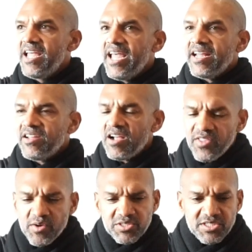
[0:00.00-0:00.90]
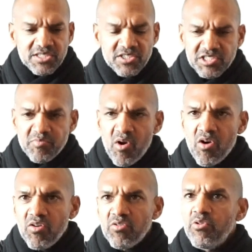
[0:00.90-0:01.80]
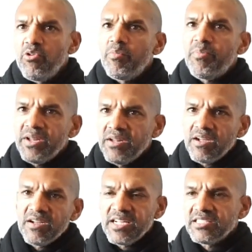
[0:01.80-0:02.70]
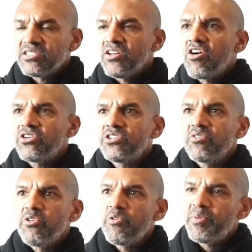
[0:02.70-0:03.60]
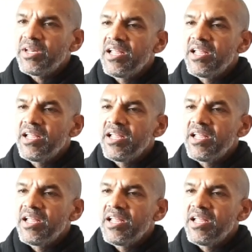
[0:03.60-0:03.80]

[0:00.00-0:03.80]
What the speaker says: and there was just a small group and against a larger group,